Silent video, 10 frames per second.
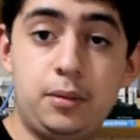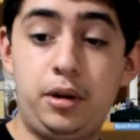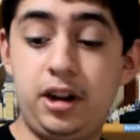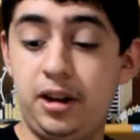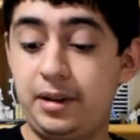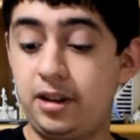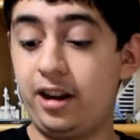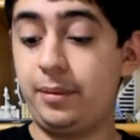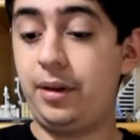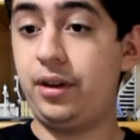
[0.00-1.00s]
We're going to be
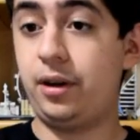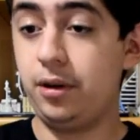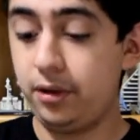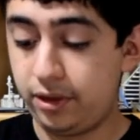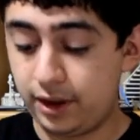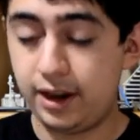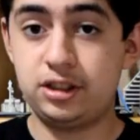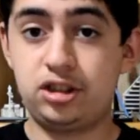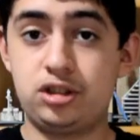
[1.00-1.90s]
talking about the Earth and its